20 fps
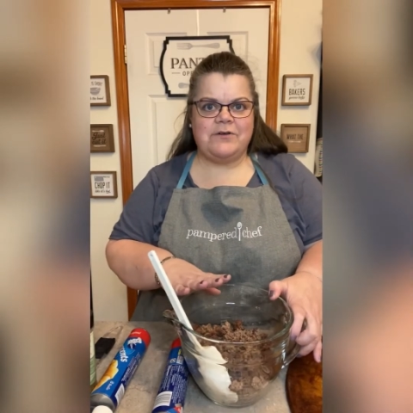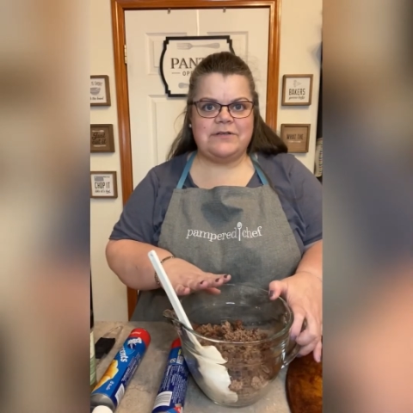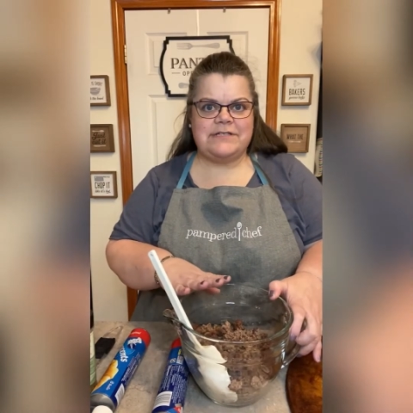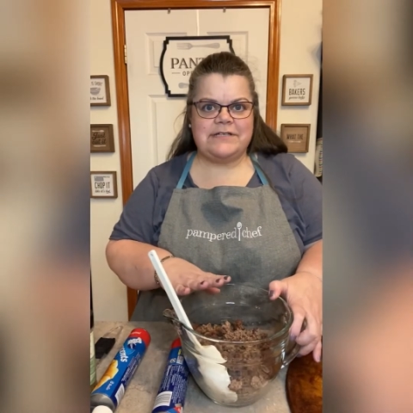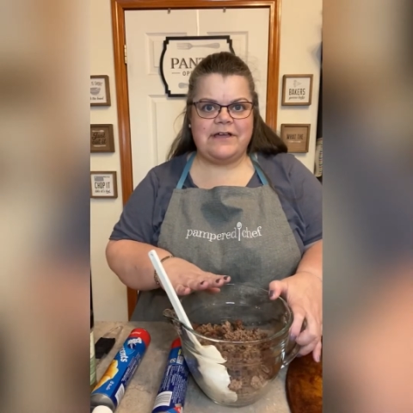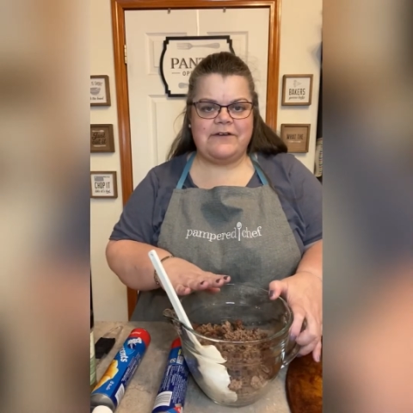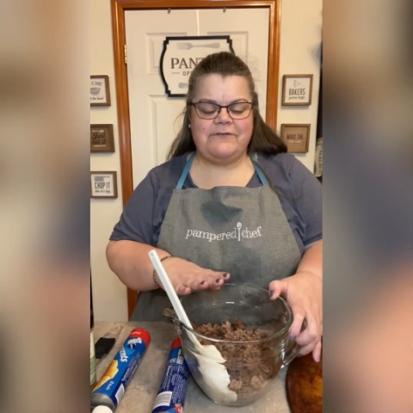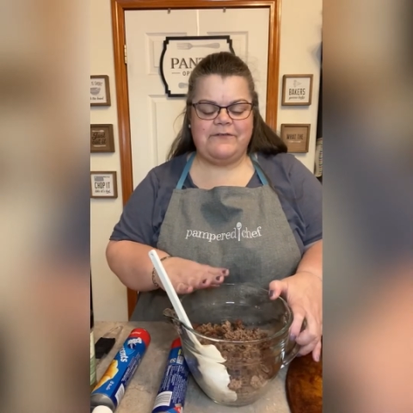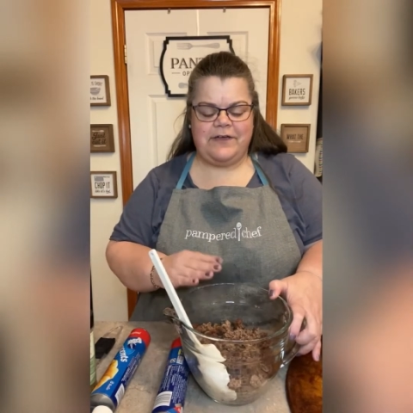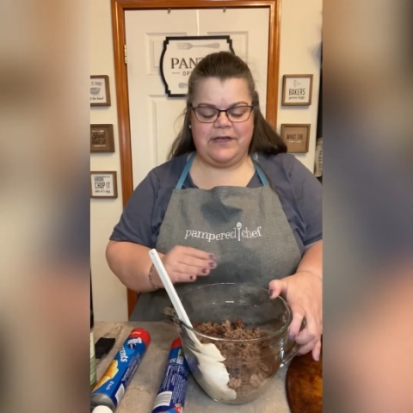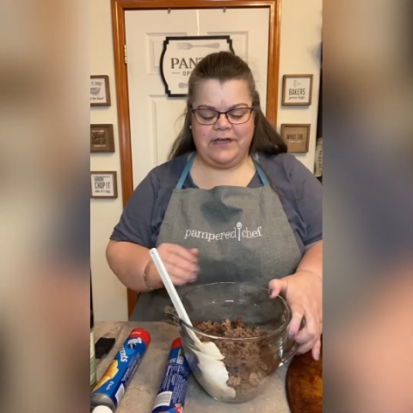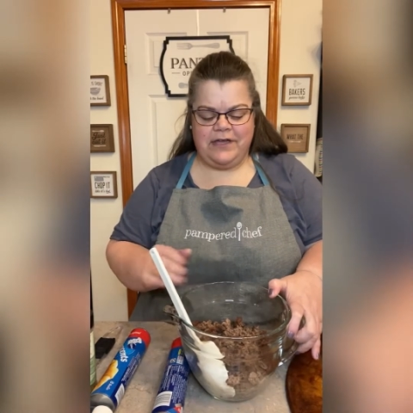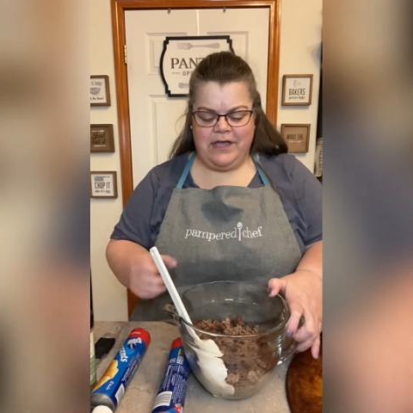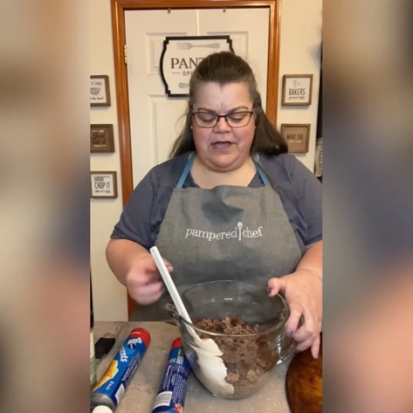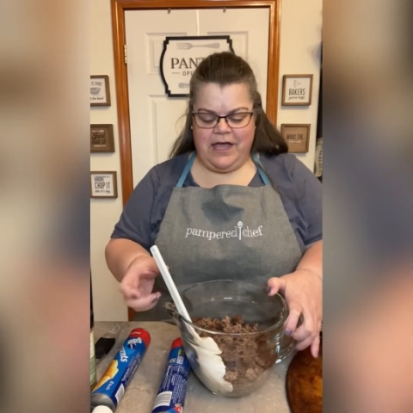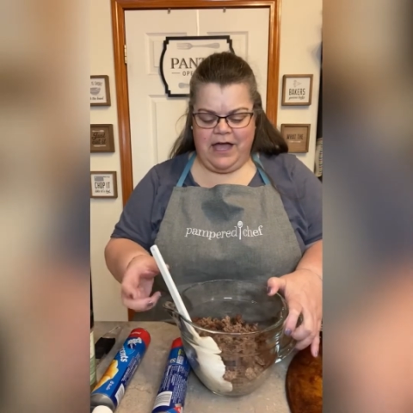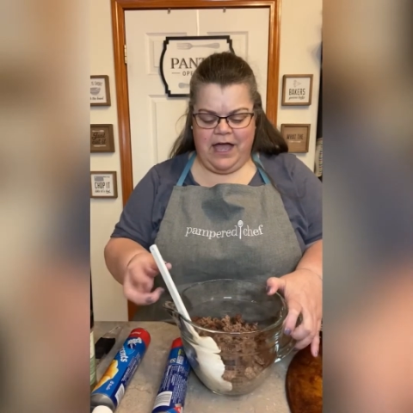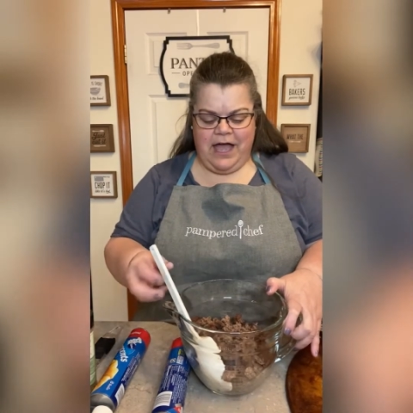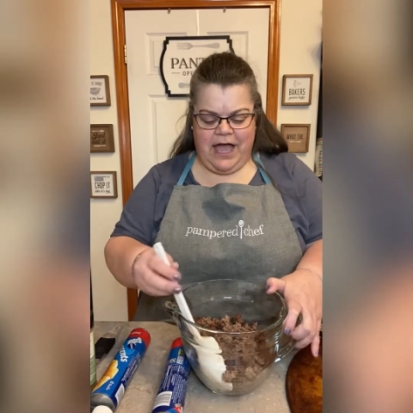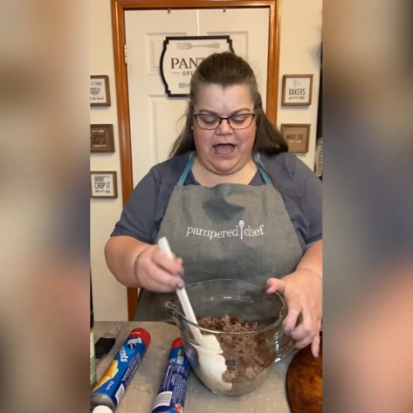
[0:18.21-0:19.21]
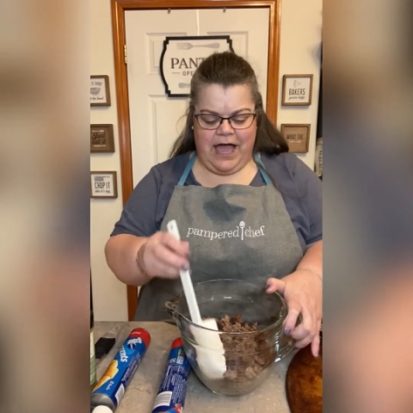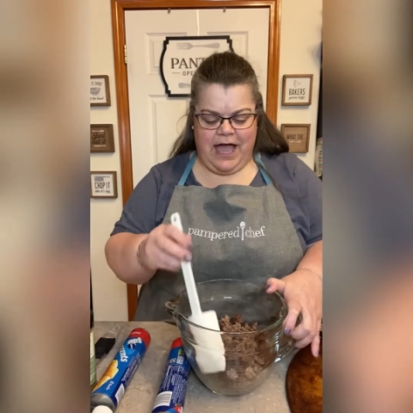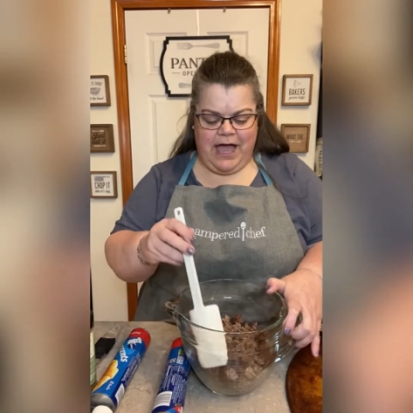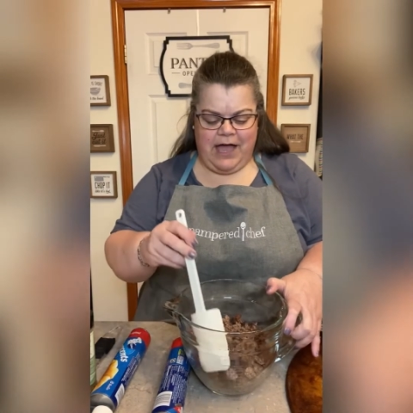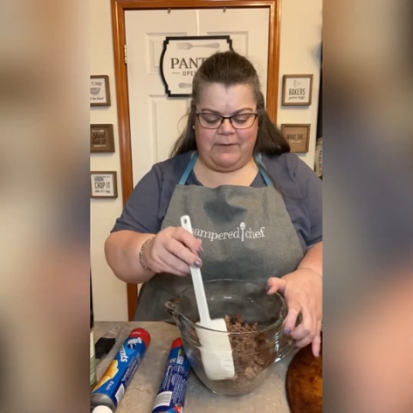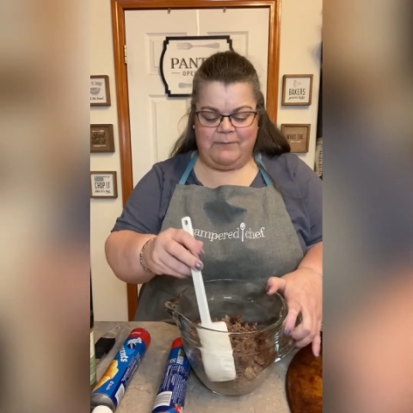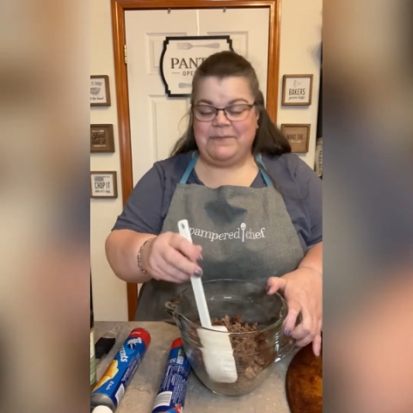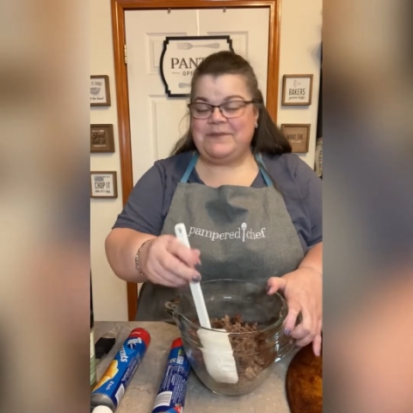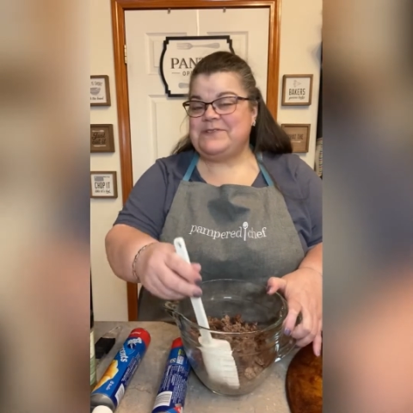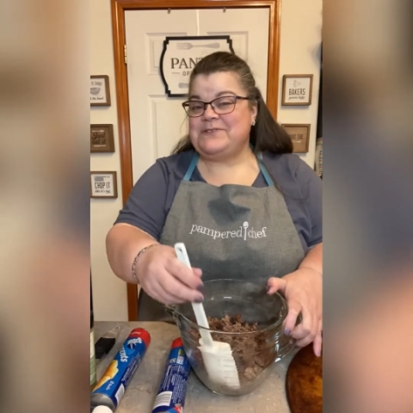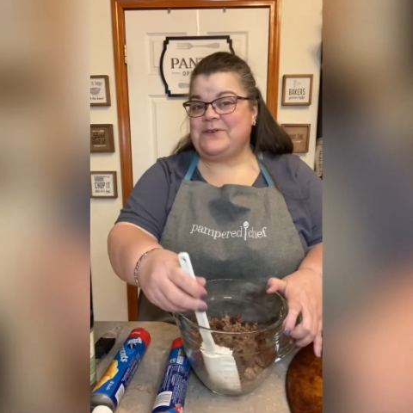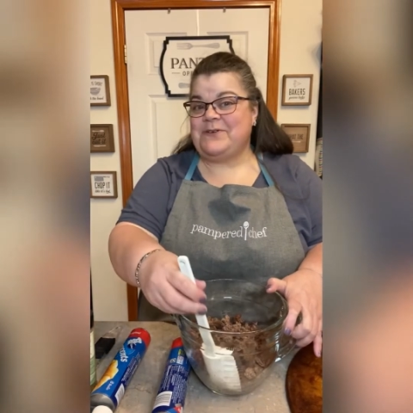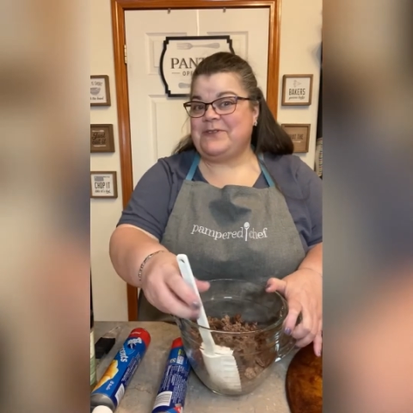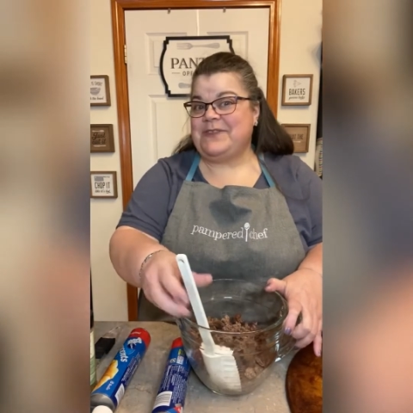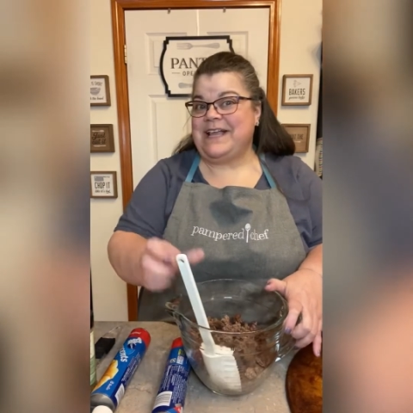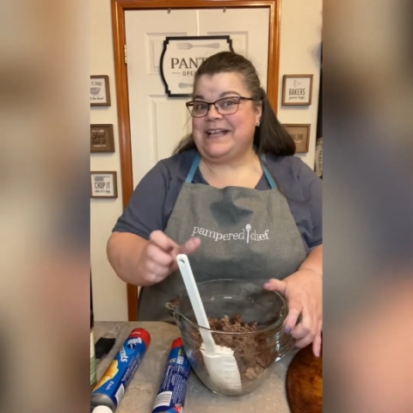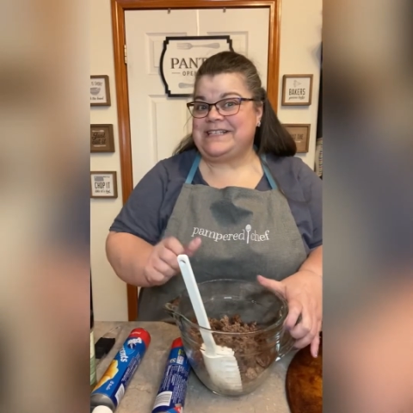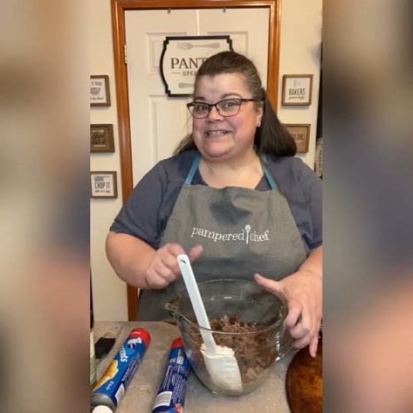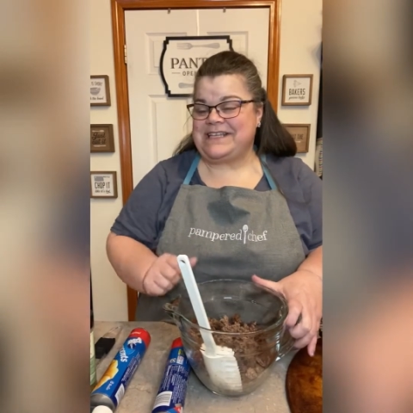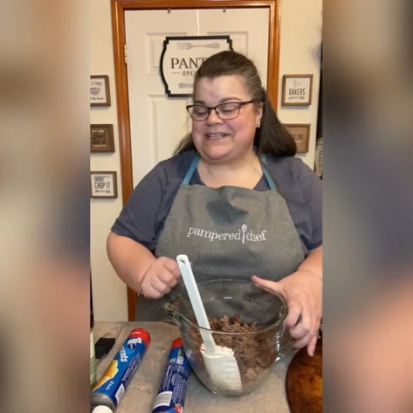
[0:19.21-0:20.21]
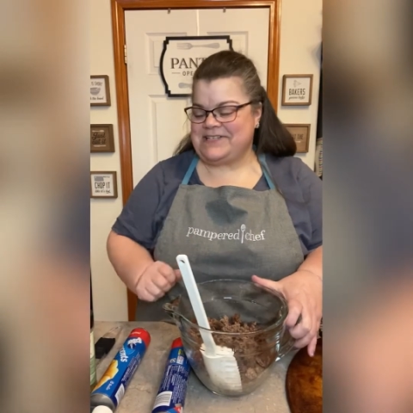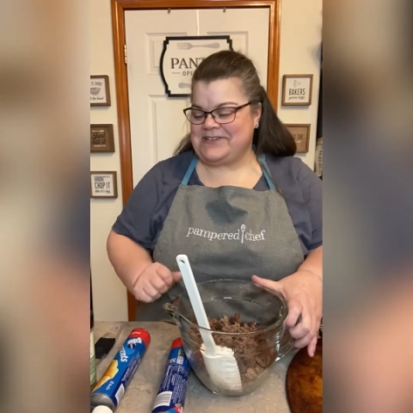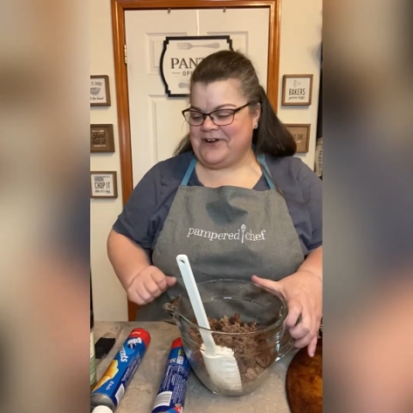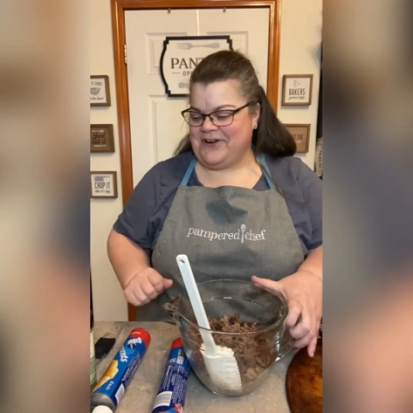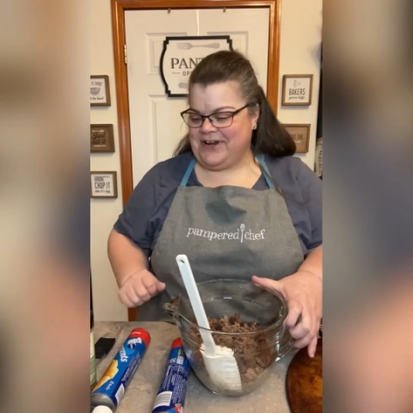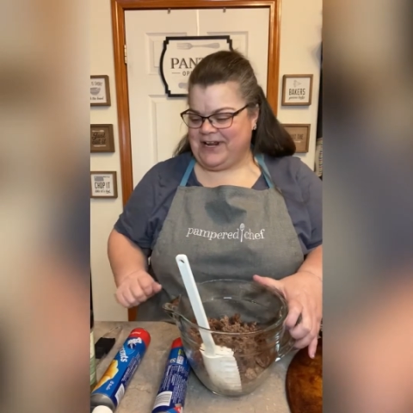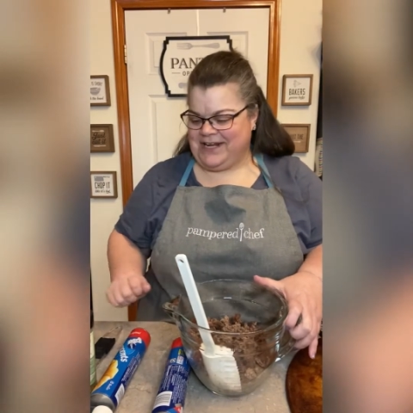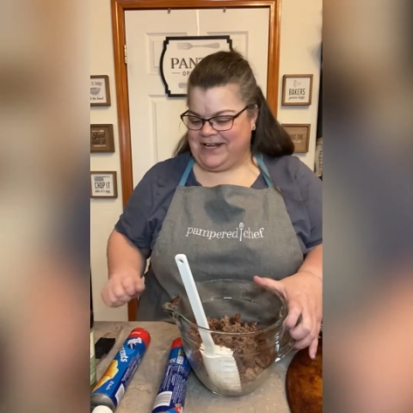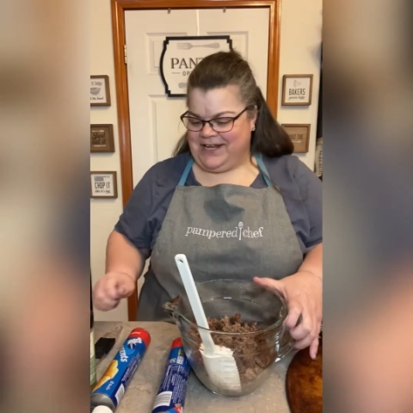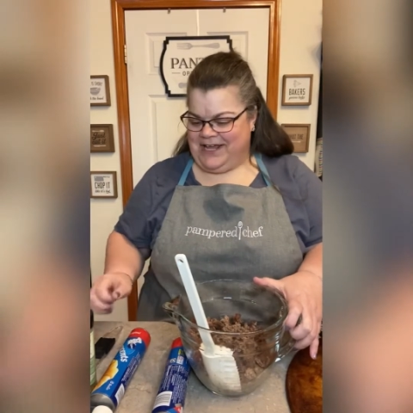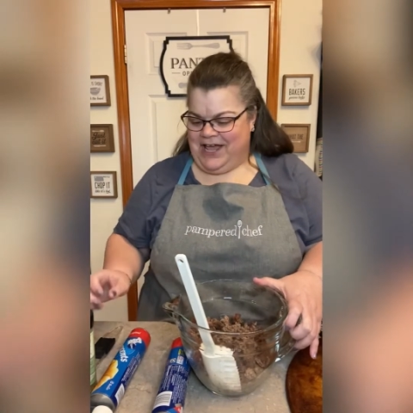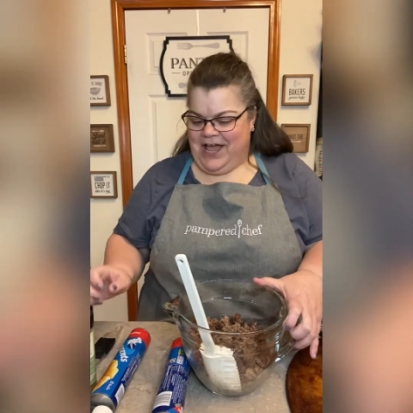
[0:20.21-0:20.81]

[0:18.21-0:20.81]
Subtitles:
stuffing, so let's get started.